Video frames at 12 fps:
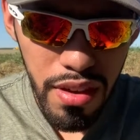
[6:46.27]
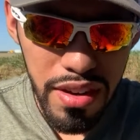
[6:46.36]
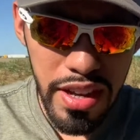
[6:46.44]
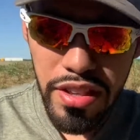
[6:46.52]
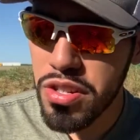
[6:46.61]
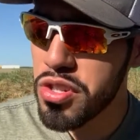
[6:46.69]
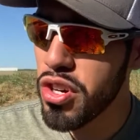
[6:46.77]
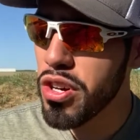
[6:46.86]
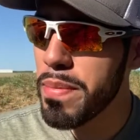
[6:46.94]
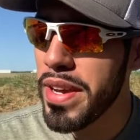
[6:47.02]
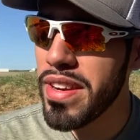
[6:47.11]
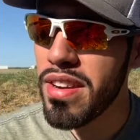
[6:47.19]
Now this
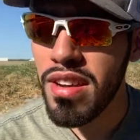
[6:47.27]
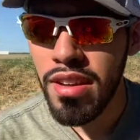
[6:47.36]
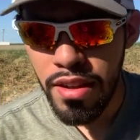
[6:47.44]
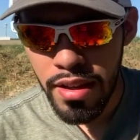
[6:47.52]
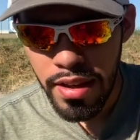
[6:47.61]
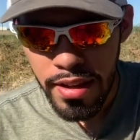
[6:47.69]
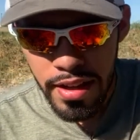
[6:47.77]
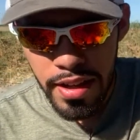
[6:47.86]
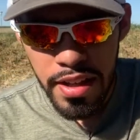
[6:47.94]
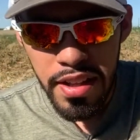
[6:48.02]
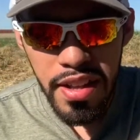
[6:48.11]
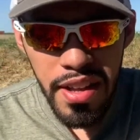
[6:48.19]
jerkbait,
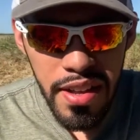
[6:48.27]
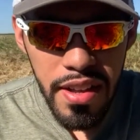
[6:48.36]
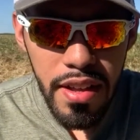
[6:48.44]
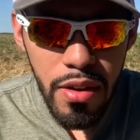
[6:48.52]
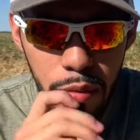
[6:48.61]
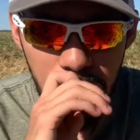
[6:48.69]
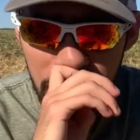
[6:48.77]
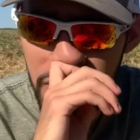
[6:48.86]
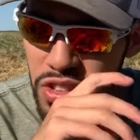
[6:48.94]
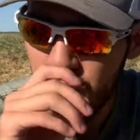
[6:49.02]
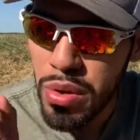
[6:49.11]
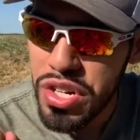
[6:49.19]
whenever
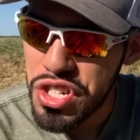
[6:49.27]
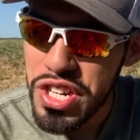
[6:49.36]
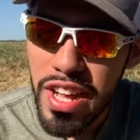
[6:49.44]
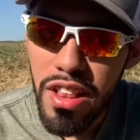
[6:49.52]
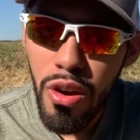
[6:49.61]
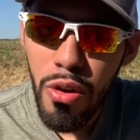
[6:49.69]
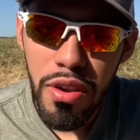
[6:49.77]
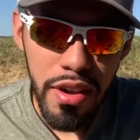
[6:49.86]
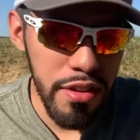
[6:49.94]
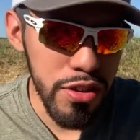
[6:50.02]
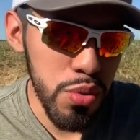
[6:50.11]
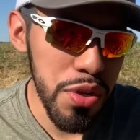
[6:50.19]
you throw it shallow
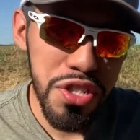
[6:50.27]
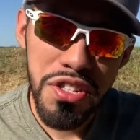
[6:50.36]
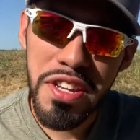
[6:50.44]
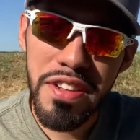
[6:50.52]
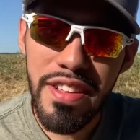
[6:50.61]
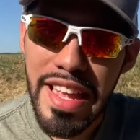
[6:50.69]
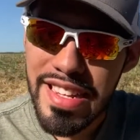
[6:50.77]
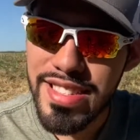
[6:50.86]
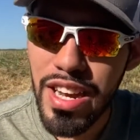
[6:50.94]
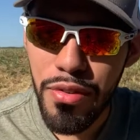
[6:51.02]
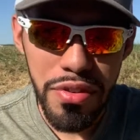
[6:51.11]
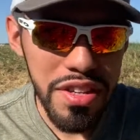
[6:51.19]
and you're twitching it, it's
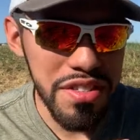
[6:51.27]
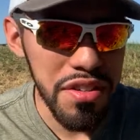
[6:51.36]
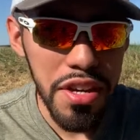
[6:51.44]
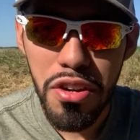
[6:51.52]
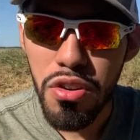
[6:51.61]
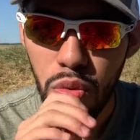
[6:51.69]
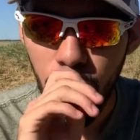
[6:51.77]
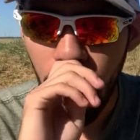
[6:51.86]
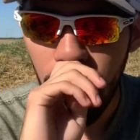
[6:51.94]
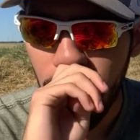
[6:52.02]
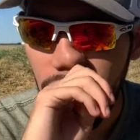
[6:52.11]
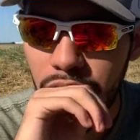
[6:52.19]
not really staying
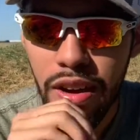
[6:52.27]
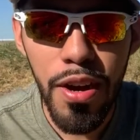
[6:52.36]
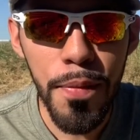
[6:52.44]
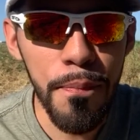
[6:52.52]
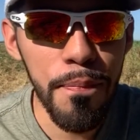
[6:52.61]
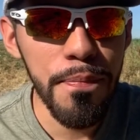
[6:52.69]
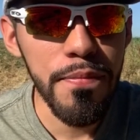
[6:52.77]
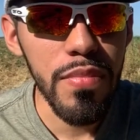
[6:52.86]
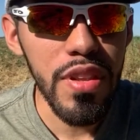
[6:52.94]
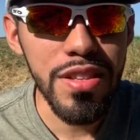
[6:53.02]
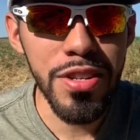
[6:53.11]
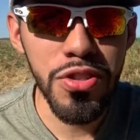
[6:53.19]
underwater.
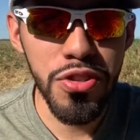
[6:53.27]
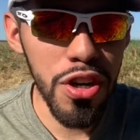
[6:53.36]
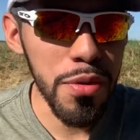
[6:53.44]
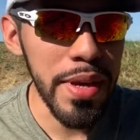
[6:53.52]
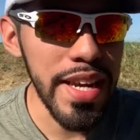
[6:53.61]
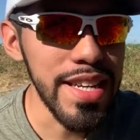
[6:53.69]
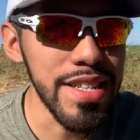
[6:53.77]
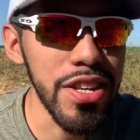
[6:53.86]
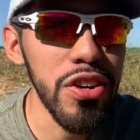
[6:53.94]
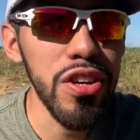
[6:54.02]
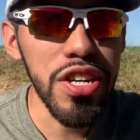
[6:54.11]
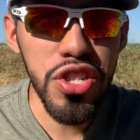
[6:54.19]
This jerkbait is
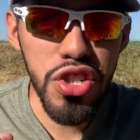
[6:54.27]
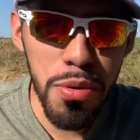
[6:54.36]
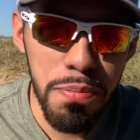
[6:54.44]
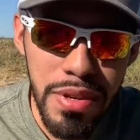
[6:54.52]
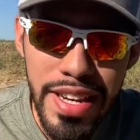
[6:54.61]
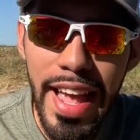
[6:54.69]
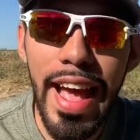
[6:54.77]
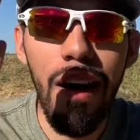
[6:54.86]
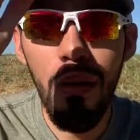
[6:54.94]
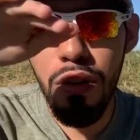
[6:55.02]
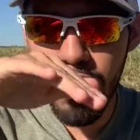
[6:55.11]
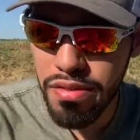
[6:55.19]
literally jumping
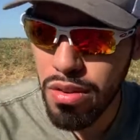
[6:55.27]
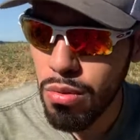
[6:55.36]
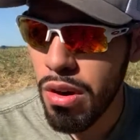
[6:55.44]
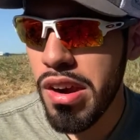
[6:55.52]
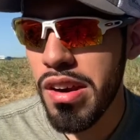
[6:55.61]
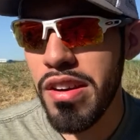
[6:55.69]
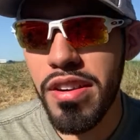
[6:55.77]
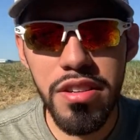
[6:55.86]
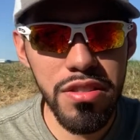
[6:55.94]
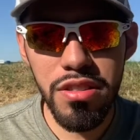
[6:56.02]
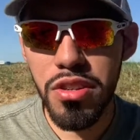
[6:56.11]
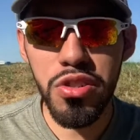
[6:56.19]
out of the water.
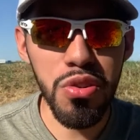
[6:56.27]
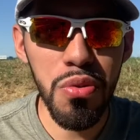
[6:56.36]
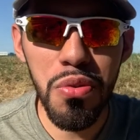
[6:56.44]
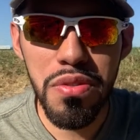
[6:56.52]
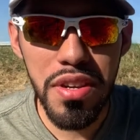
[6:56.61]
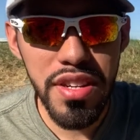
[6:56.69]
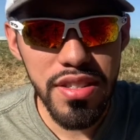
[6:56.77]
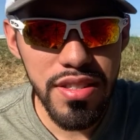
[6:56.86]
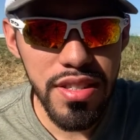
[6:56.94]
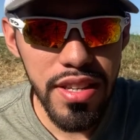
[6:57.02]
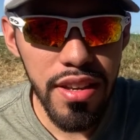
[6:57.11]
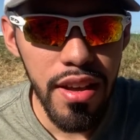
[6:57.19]
It's such a cool thing to
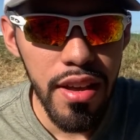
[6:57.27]
see.